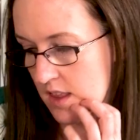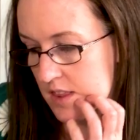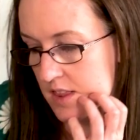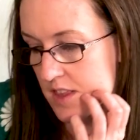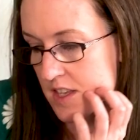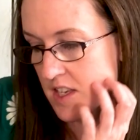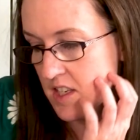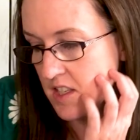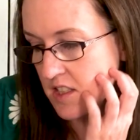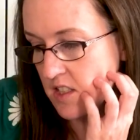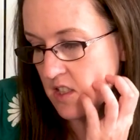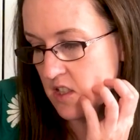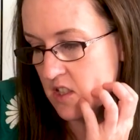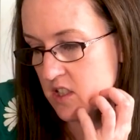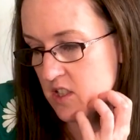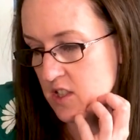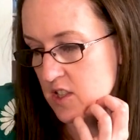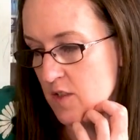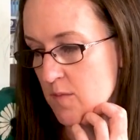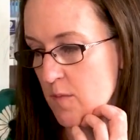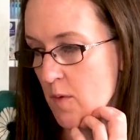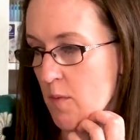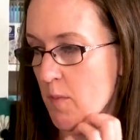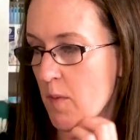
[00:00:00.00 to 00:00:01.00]
These are
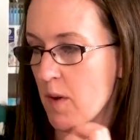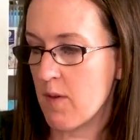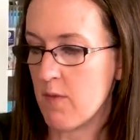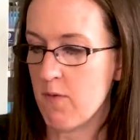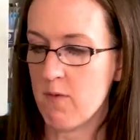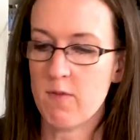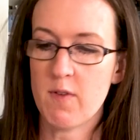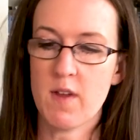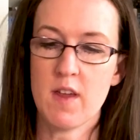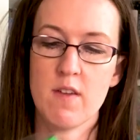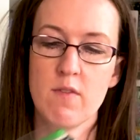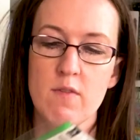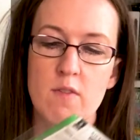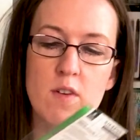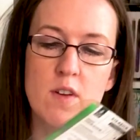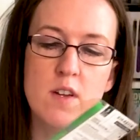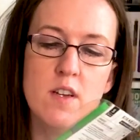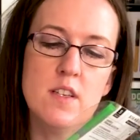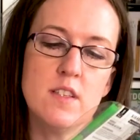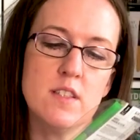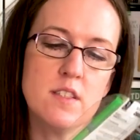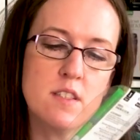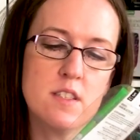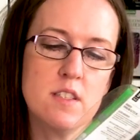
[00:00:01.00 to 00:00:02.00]
some of my
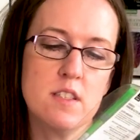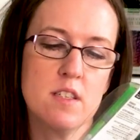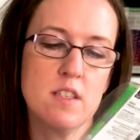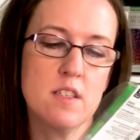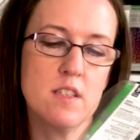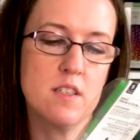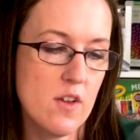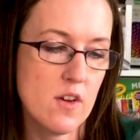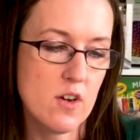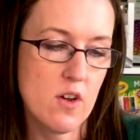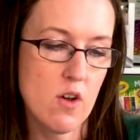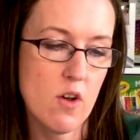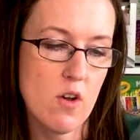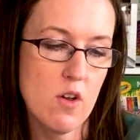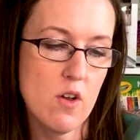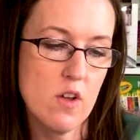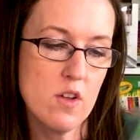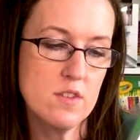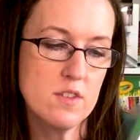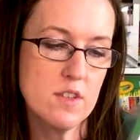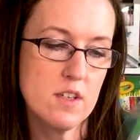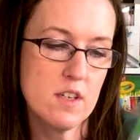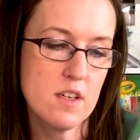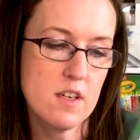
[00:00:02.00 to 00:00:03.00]
favorites. They're
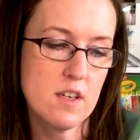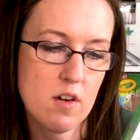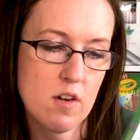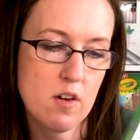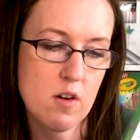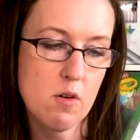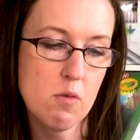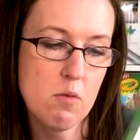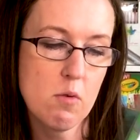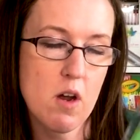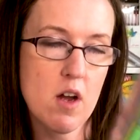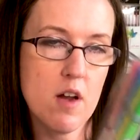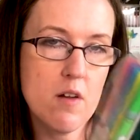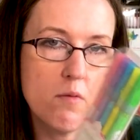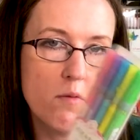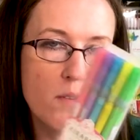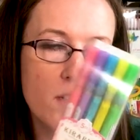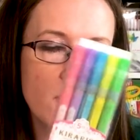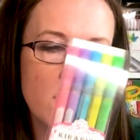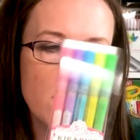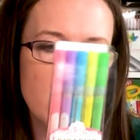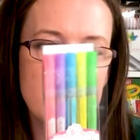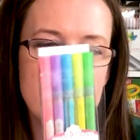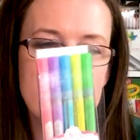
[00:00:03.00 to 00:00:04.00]
called Corral
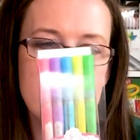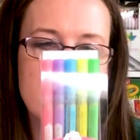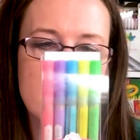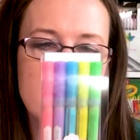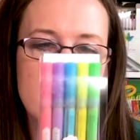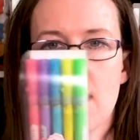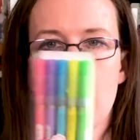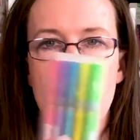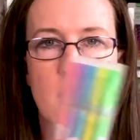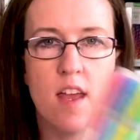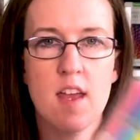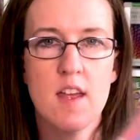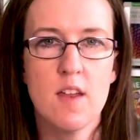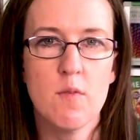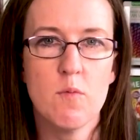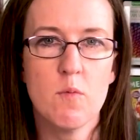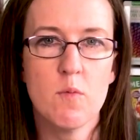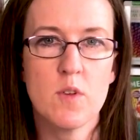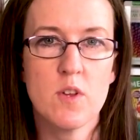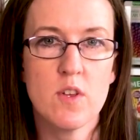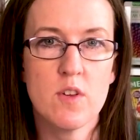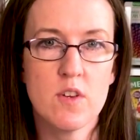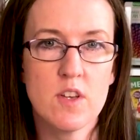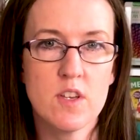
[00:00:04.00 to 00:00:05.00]
Rich. And
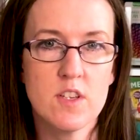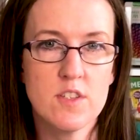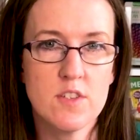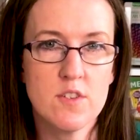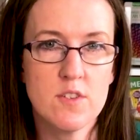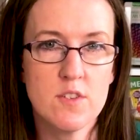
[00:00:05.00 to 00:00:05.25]
what you can do,